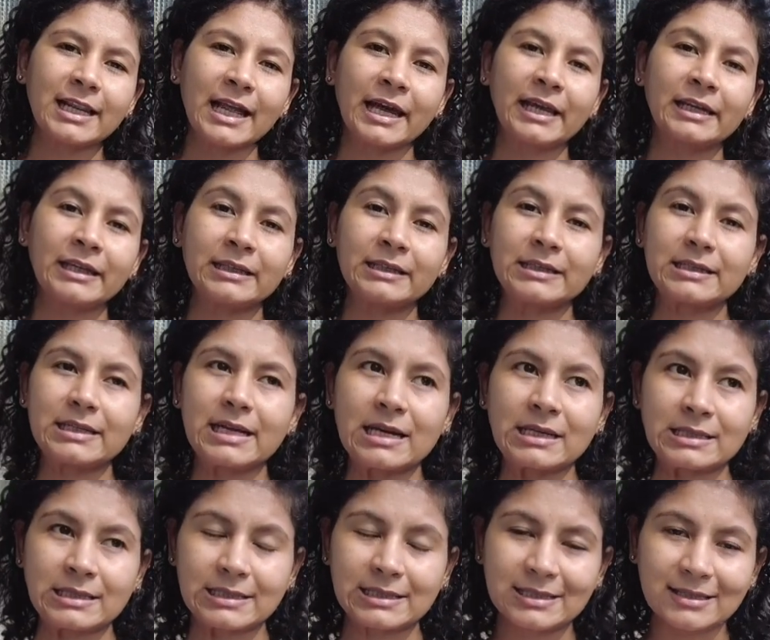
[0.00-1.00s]

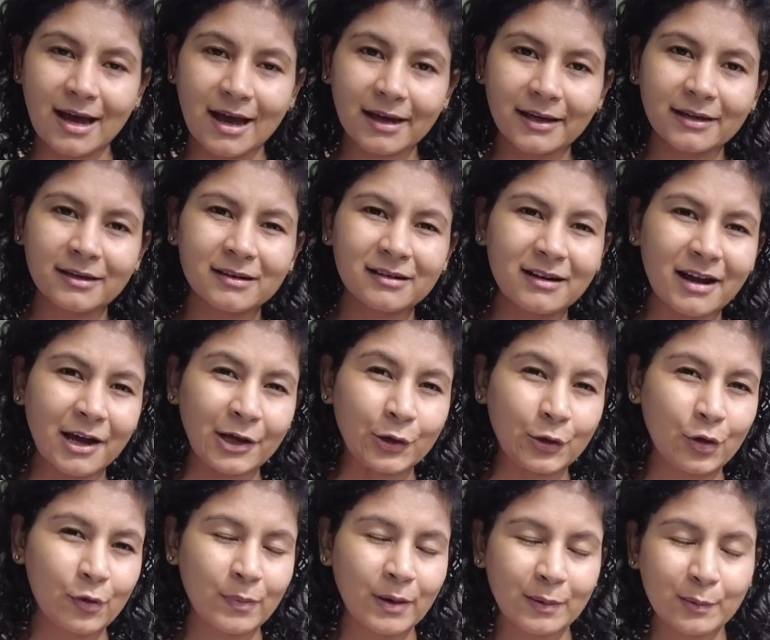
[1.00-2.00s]
Kleinanzeiger. I
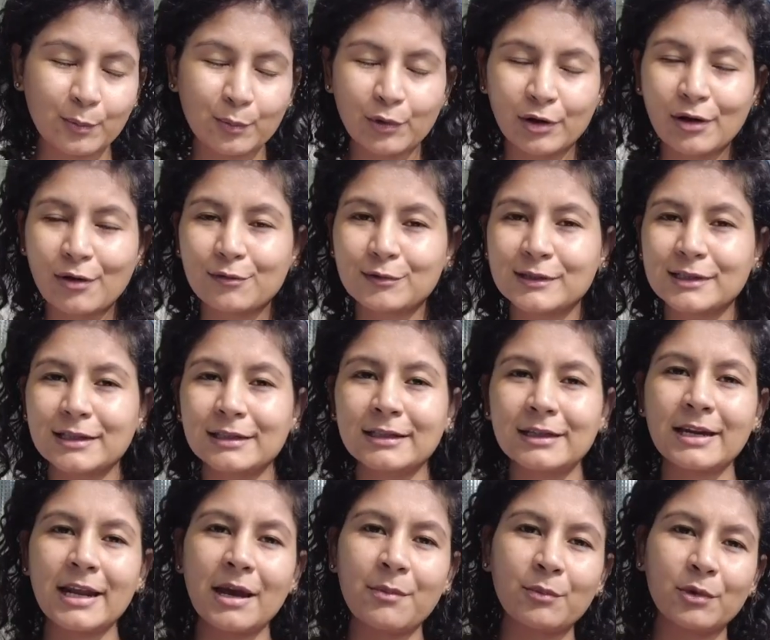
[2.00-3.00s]
hope I'm pronouncing
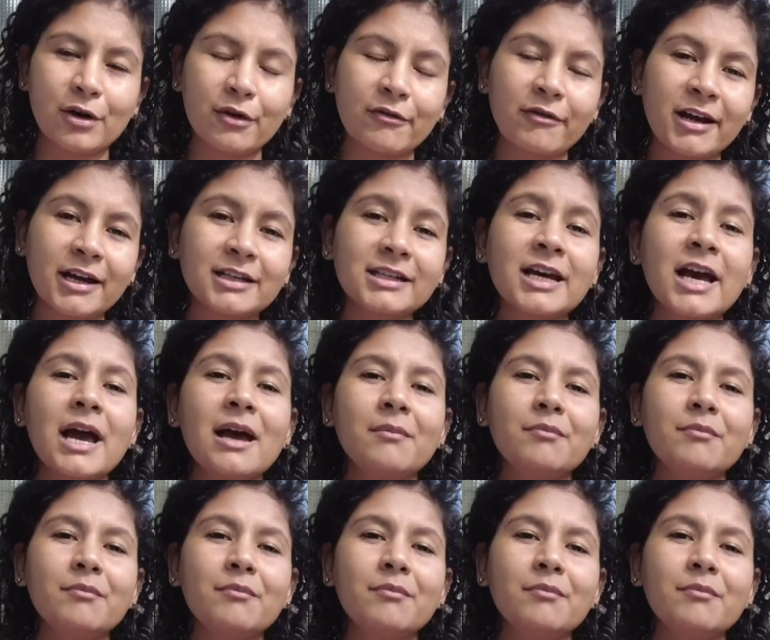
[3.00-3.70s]
the name correct.